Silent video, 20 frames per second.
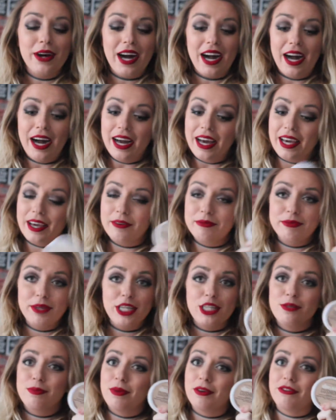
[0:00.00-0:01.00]
I
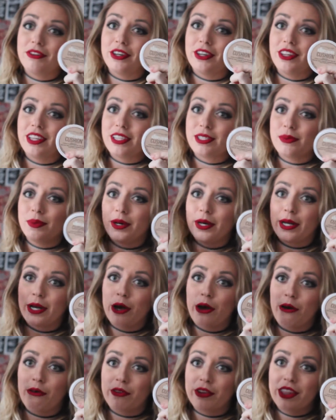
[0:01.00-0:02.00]
much prefer this one
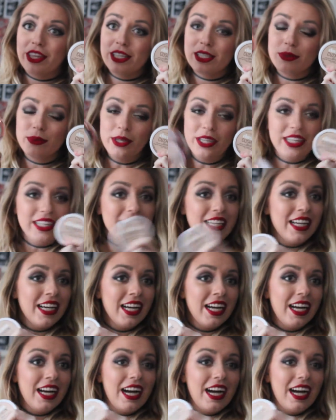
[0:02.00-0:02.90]
over this one.